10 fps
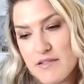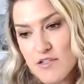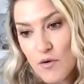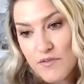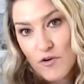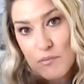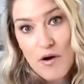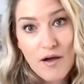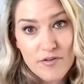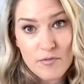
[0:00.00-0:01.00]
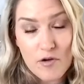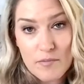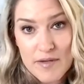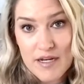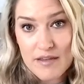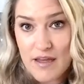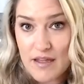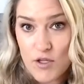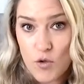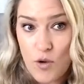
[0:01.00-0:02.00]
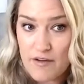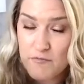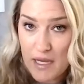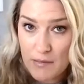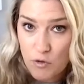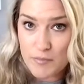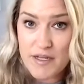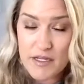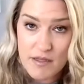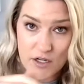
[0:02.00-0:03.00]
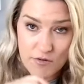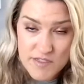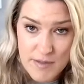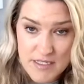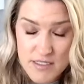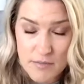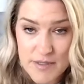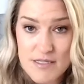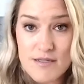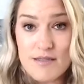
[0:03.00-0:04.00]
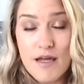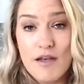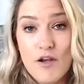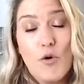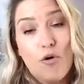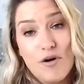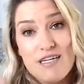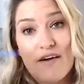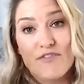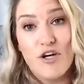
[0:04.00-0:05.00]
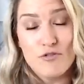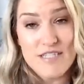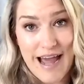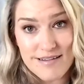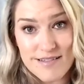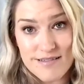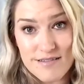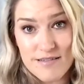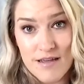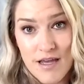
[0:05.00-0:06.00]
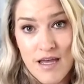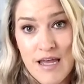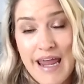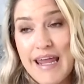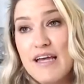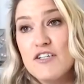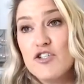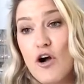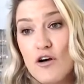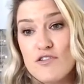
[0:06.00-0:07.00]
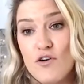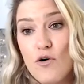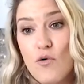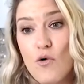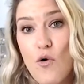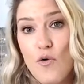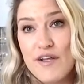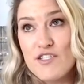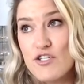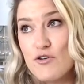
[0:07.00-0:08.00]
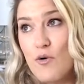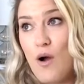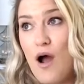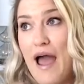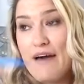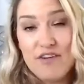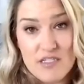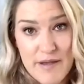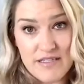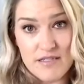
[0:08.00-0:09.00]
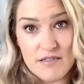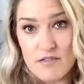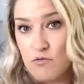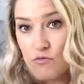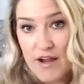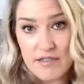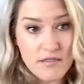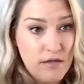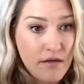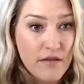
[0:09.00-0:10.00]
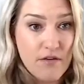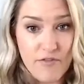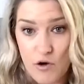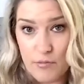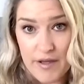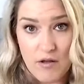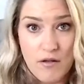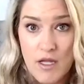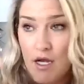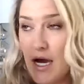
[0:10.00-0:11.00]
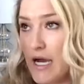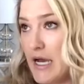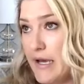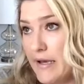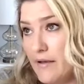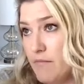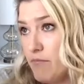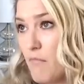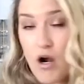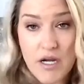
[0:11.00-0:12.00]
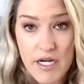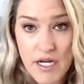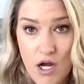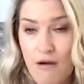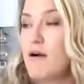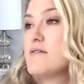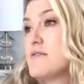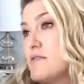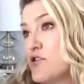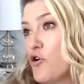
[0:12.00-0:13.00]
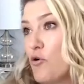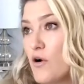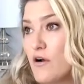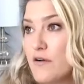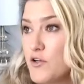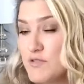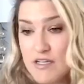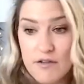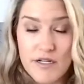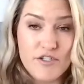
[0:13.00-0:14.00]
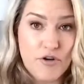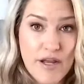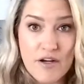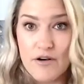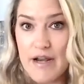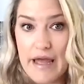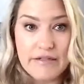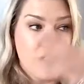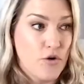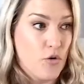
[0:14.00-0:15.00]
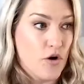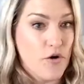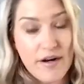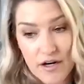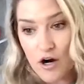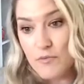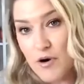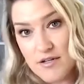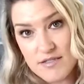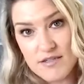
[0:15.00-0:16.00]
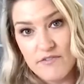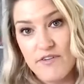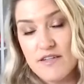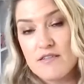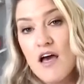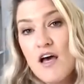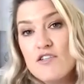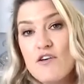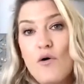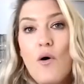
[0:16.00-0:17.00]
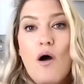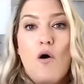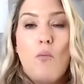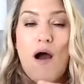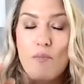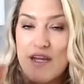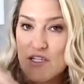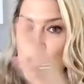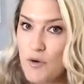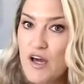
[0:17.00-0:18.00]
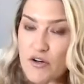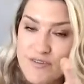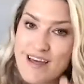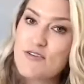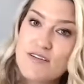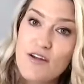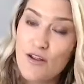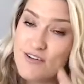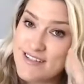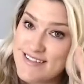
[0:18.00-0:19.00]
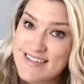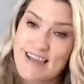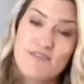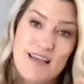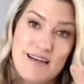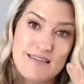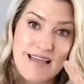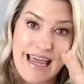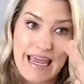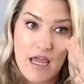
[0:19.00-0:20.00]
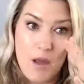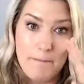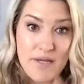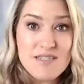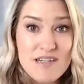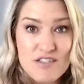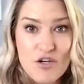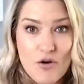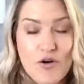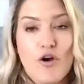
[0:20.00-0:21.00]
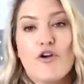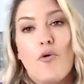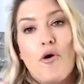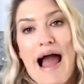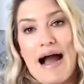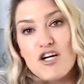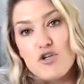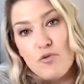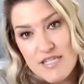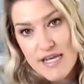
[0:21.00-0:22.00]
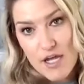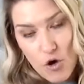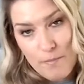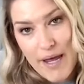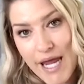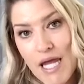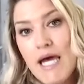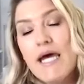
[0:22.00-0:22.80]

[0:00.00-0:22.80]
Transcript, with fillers: So if you're profitable, meaning that you have made more money than you've spent as a business, then you're going to have to owe taxes. And you're also going to have expenses, rent, the phone bill, uh, marketing costs, your utilities, your internet, your credit card processing fees. So while we can do $100,000 in sales as a business owner, your actual take home pay